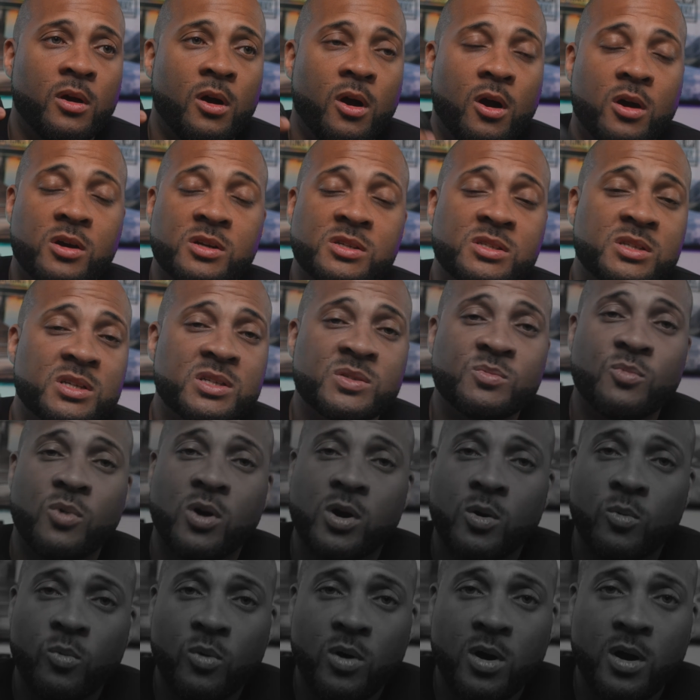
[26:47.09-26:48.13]
R6
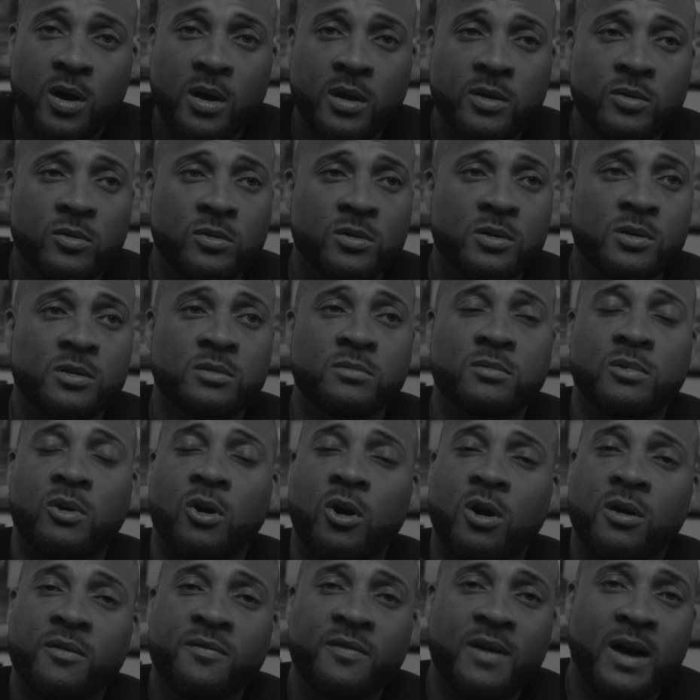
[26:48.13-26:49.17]
Mark I or
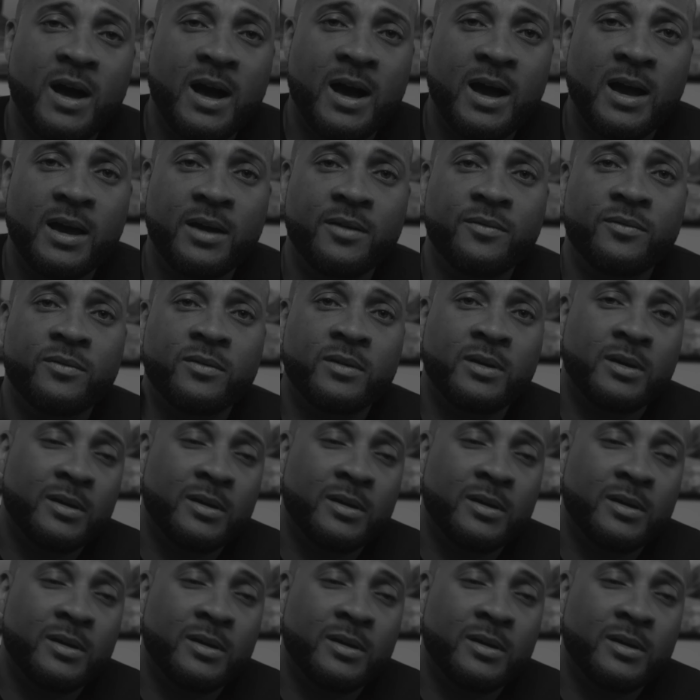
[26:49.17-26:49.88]
R5,